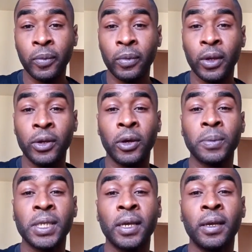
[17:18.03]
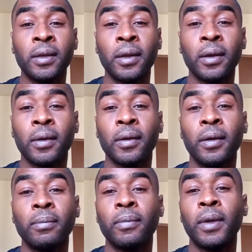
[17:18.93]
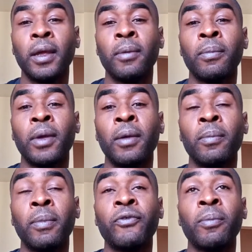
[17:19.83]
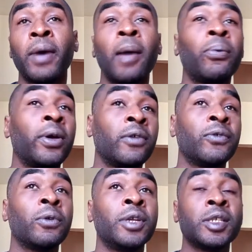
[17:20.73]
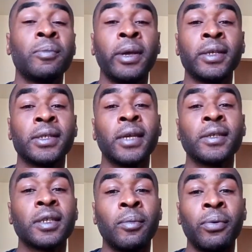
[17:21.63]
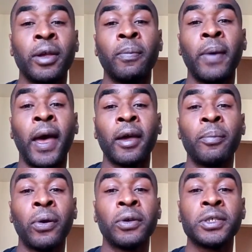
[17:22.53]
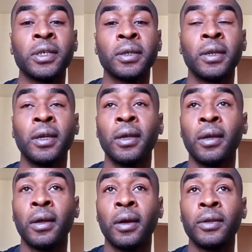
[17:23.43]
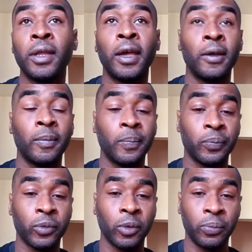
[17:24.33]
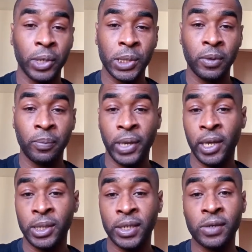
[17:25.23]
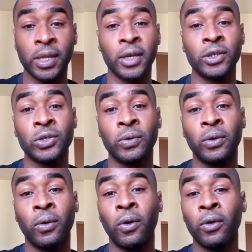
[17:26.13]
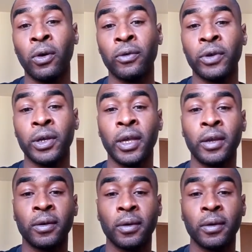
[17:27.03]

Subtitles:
You know what I'm saying? And from my point of view, it doesn't make sense to bring back a person that puts you in pain just so they could do it all over again.